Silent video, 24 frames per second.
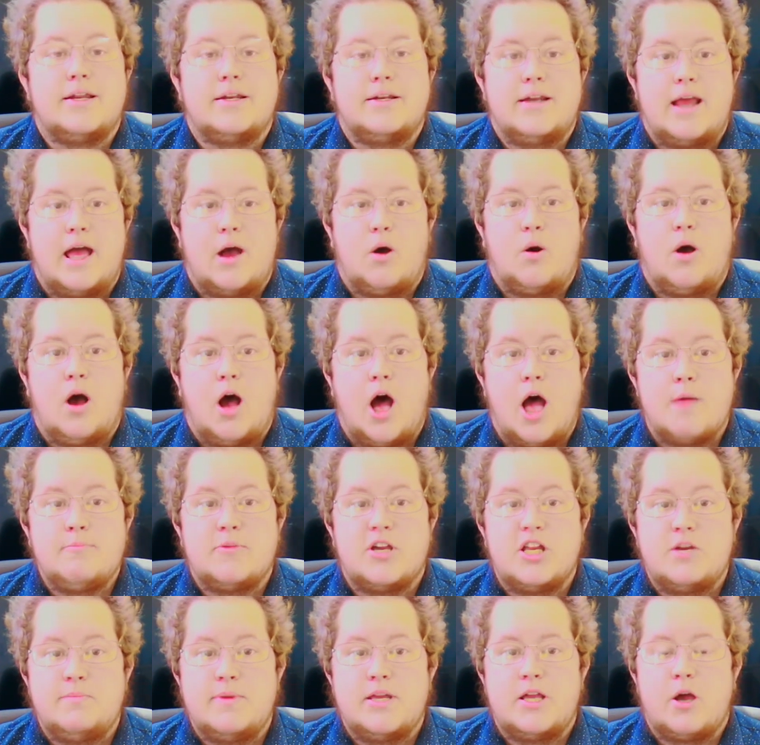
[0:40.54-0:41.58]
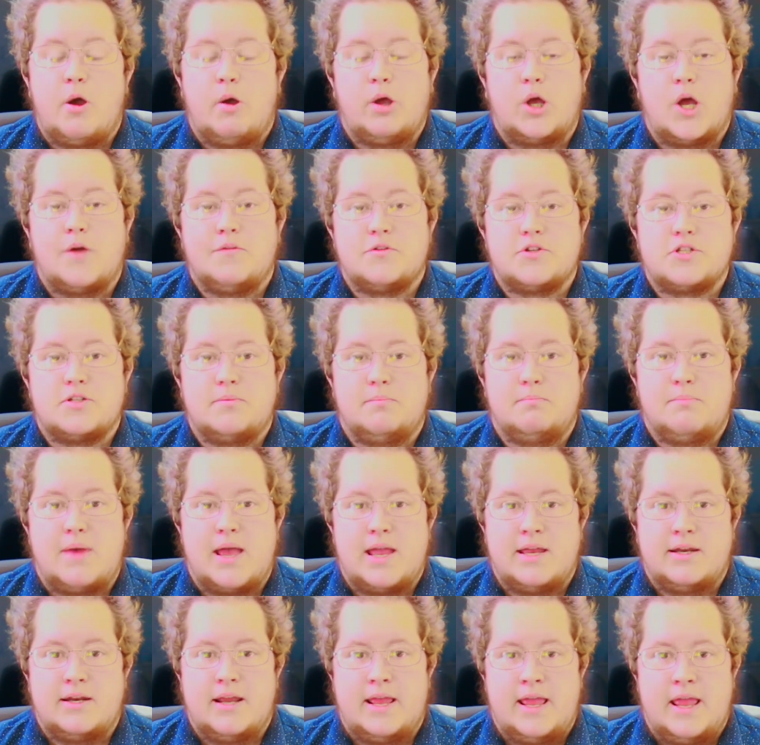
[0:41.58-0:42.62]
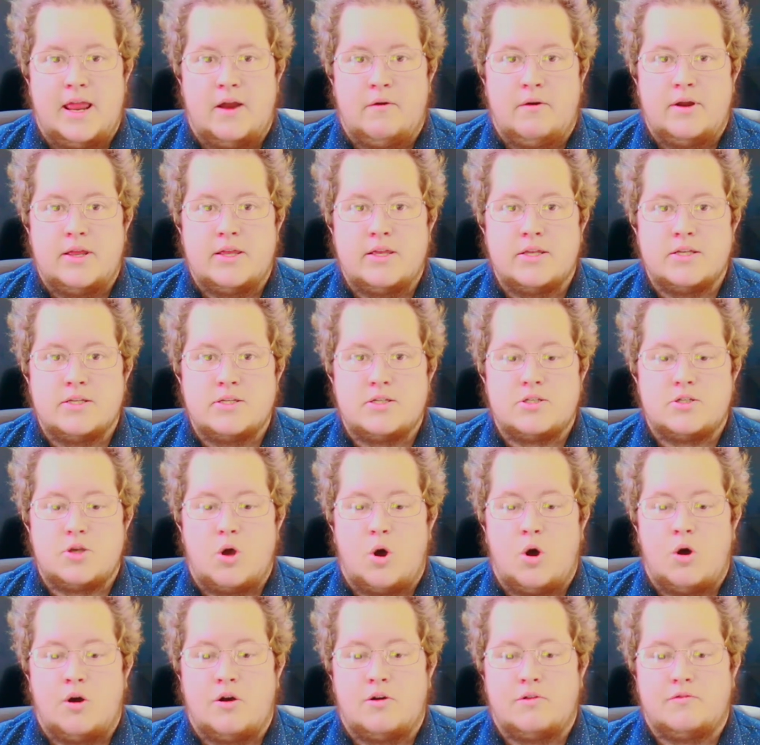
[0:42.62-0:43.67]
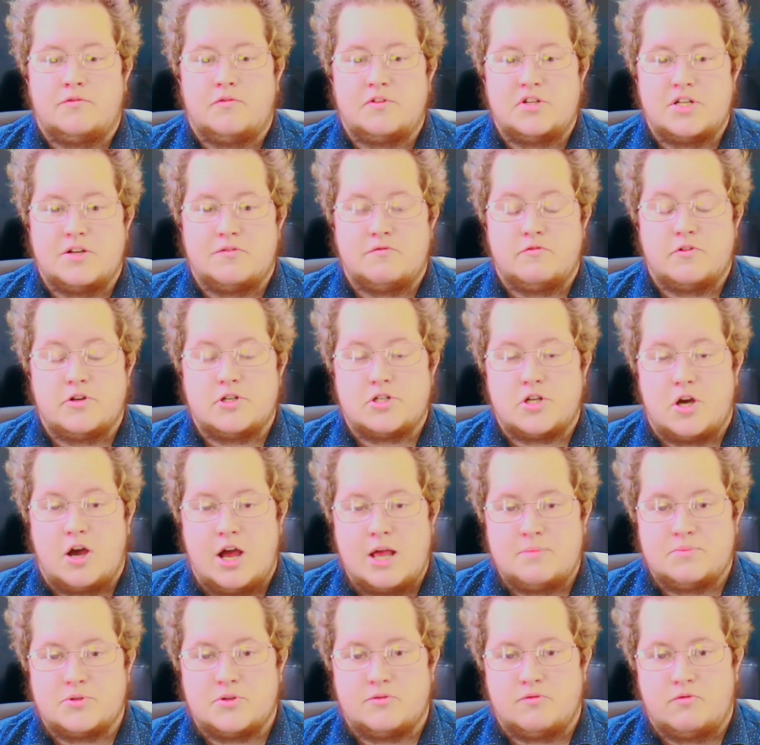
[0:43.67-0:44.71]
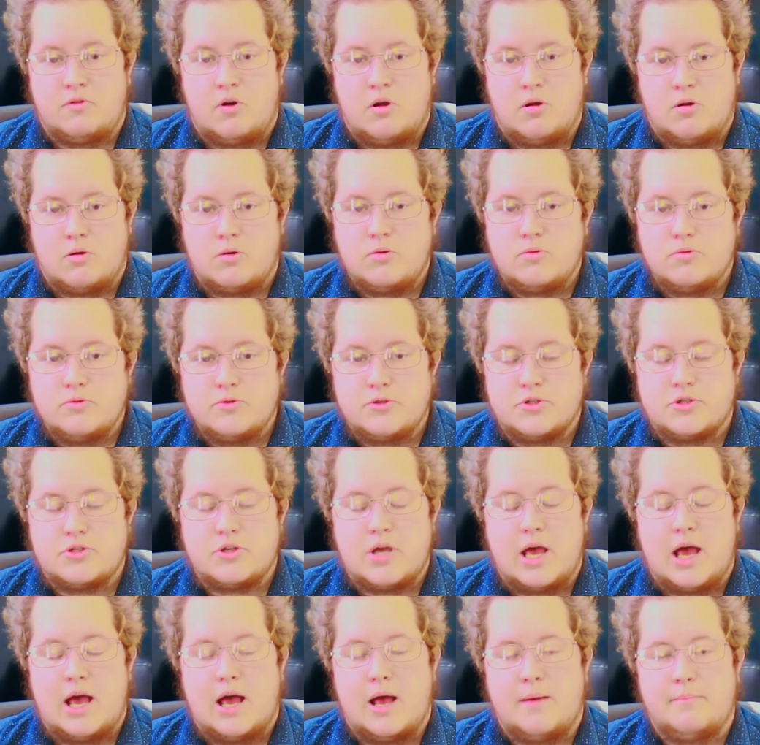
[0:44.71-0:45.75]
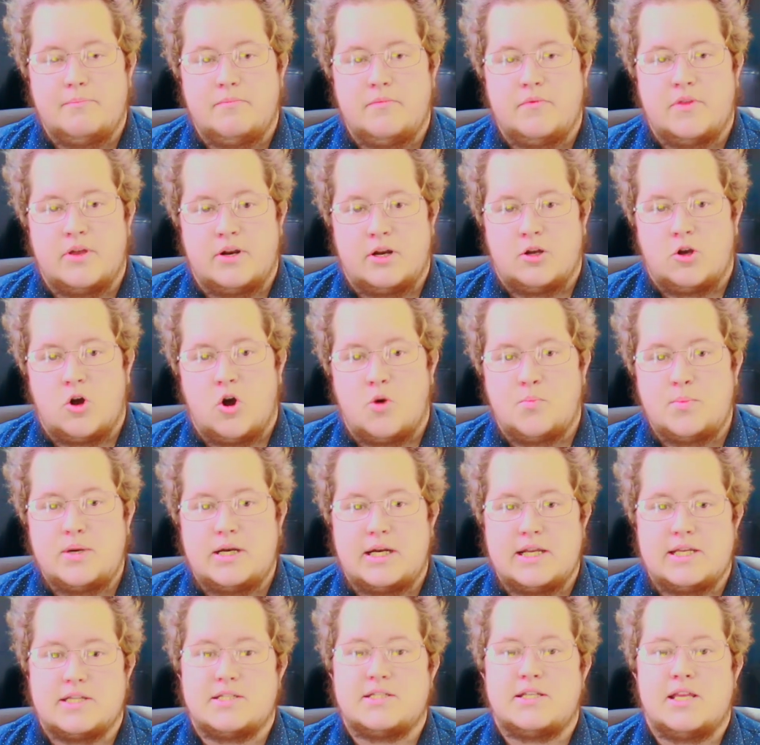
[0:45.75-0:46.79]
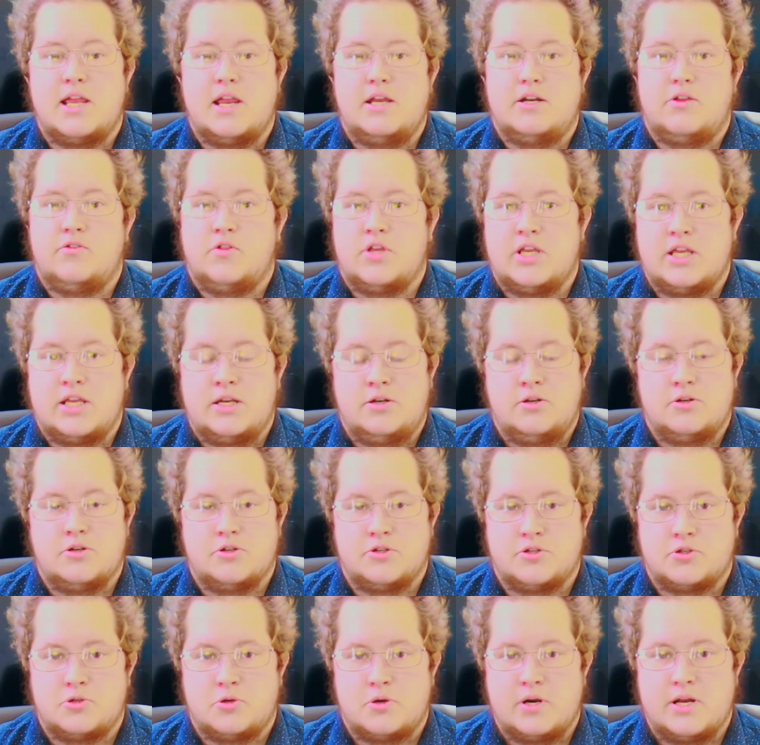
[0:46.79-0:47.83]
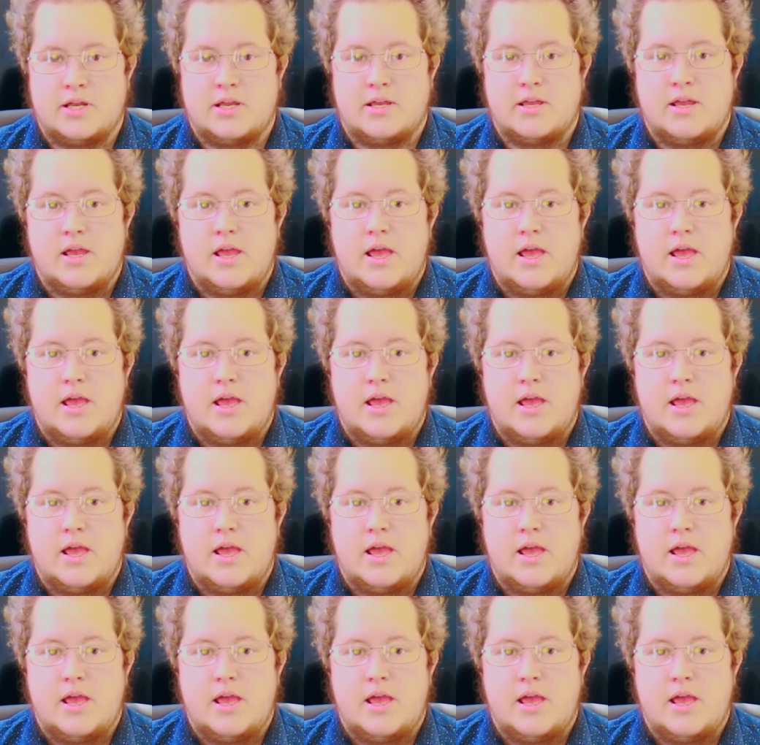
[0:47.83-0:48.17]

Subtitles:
Now, I'm going to be going over some main areas of different types of roles that are commonly seen in the industry.